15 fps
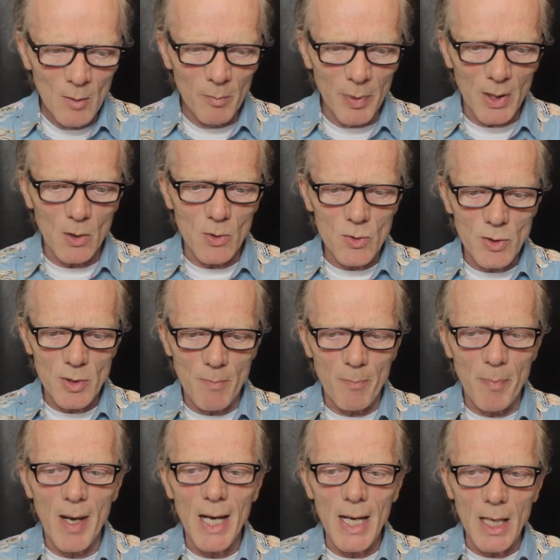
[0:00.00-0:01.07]
because the
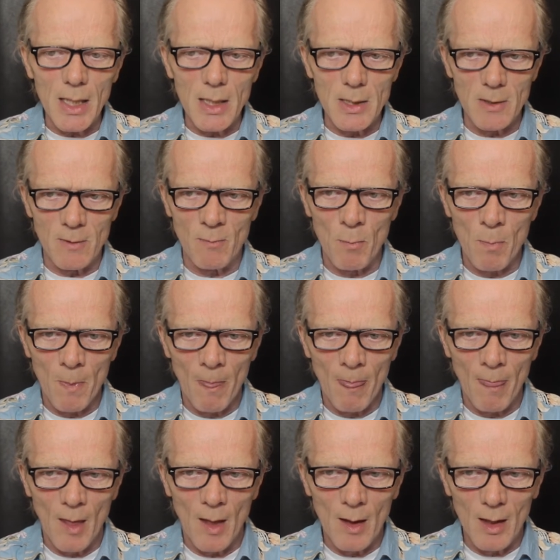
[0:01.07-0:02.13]
pain.
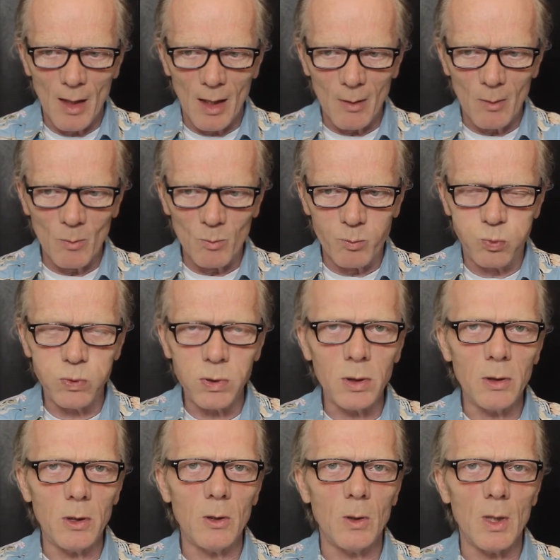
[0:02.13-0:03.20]

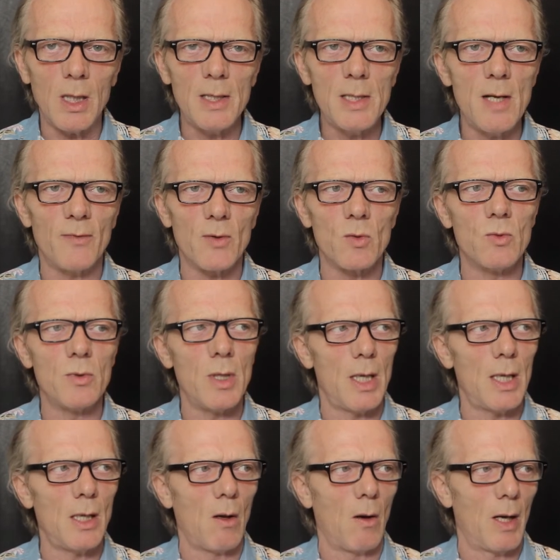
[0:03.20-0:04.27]
Wow, I never
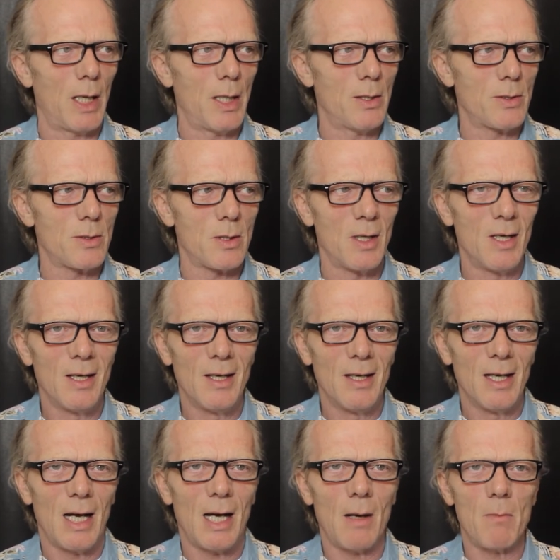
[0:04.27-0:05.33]
realised
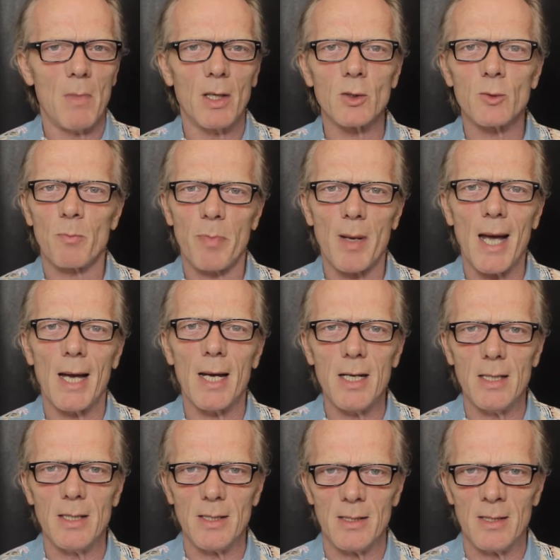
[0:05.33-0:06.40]
how much
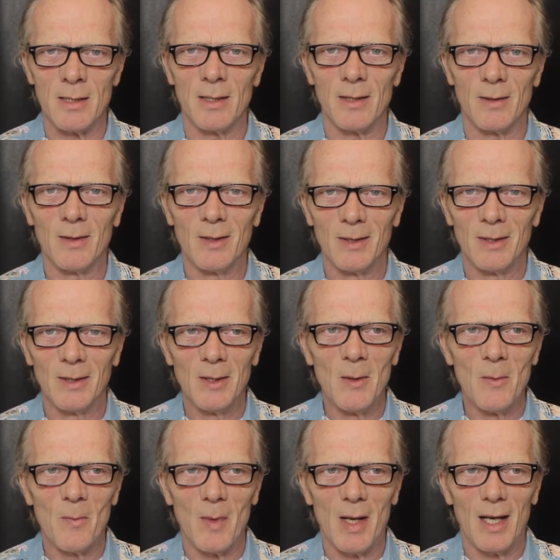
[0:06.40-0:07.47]
pain
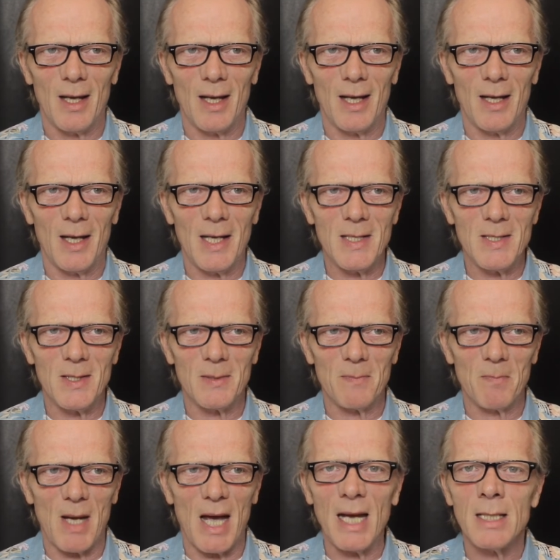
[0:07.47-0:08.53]
and
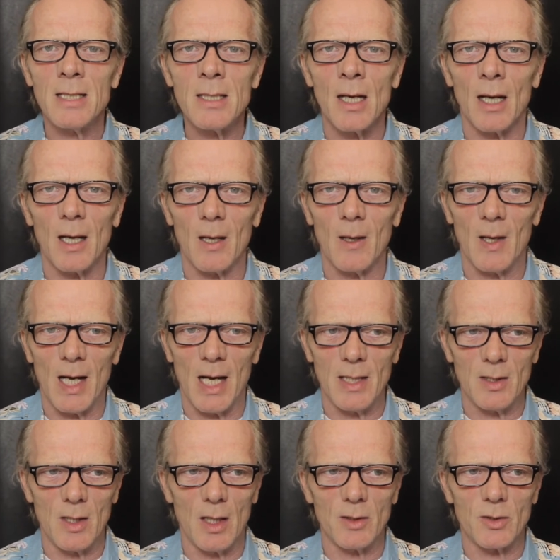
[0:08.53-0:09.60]
anger
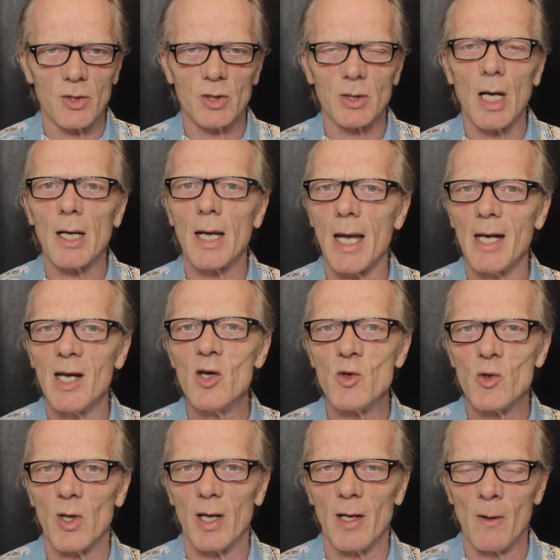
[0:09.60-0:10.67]
and stuck
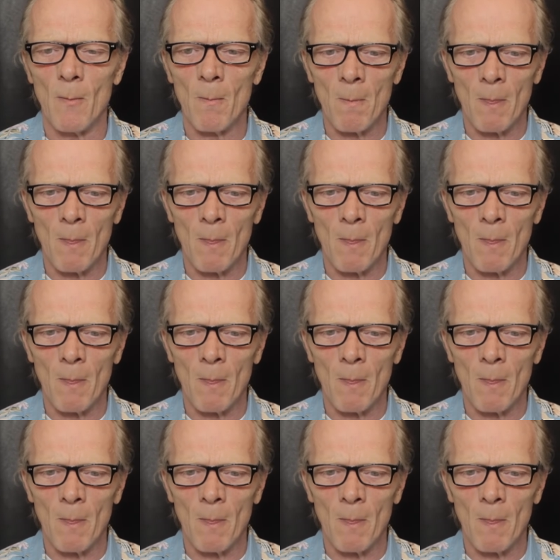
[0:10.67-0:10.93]
energy